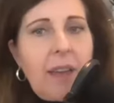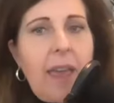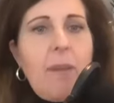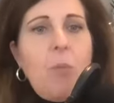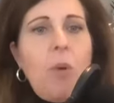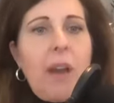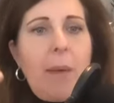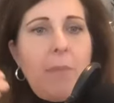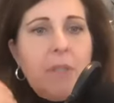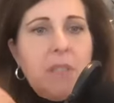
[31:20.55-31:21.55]
And what
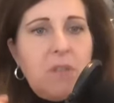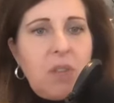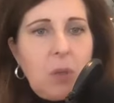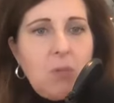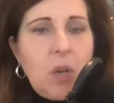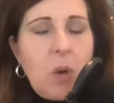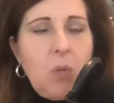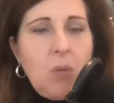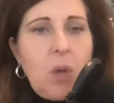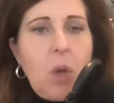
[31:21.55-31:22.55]
happens if you don't?